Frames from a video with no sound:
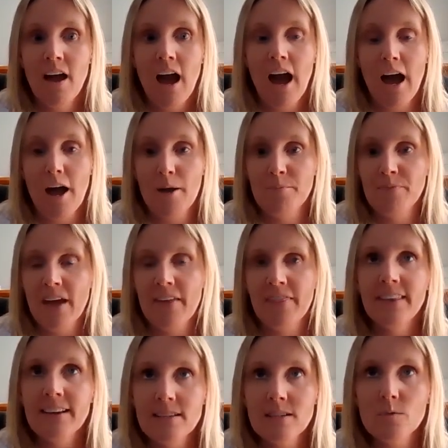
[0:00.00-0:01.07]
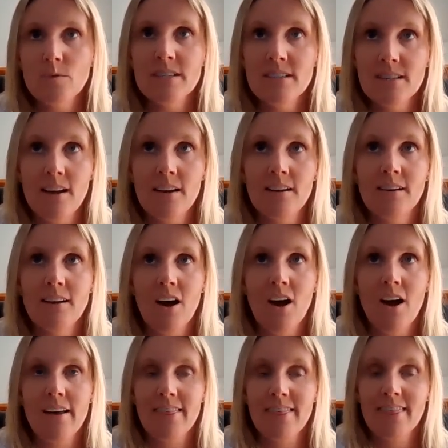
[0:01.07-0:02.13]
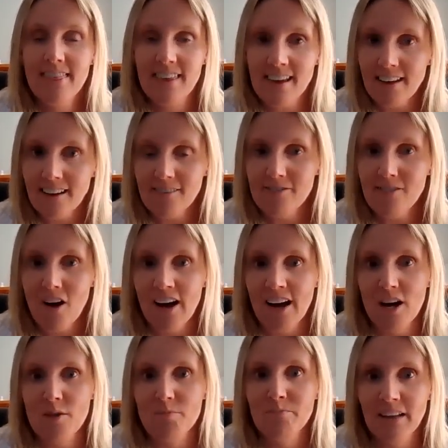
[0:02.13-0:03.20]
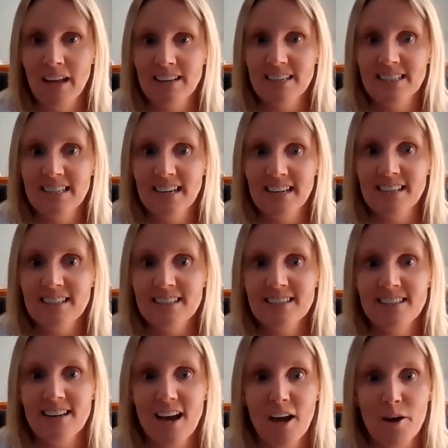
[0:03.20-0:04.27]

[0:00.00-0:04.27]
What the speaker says: And this was done, I think, via a blood test.